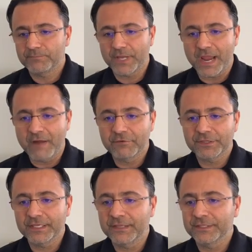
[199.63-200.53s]

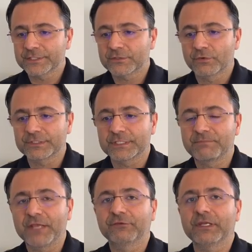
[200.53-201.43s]
everything in this course is
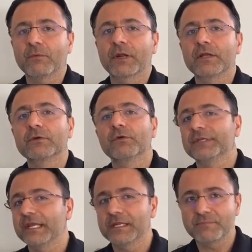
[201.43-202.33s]
basically what I do on a
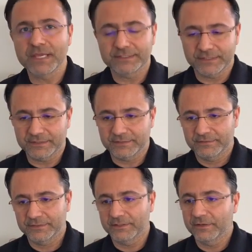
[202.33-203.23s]
daily basis.
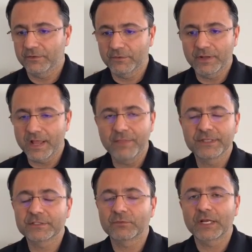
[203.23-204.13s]
So, and
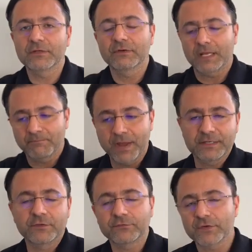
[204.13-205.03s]
this is what I do like
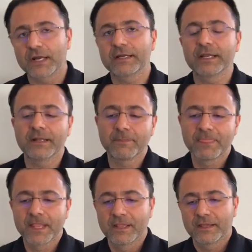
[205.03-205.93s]
Monday to Friday,
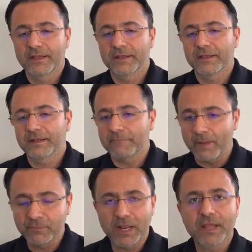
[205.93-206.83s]

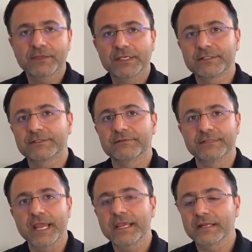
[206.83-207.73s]
applying this
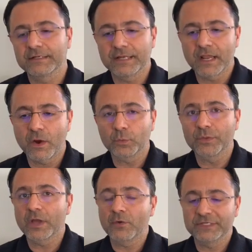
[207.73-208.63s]
day in and day out
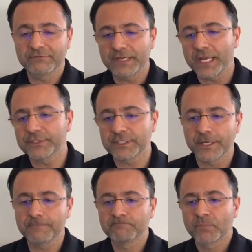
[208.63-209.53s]
without
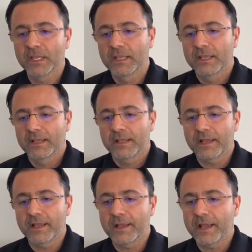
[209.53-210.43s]
deviation.
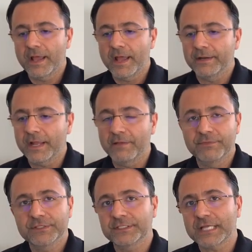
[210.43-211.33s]

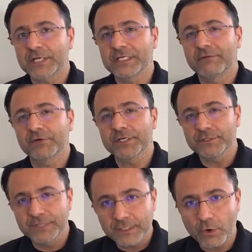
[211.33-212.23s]
And this is actually a very
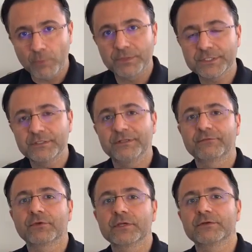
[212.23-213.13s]
unique opportunity
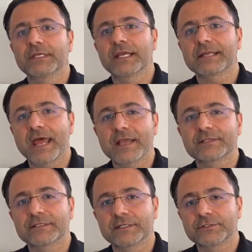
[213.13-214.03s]
for you to get
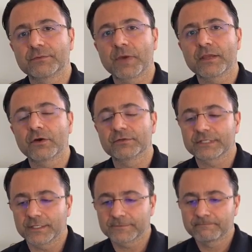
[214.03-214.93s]
access to my content.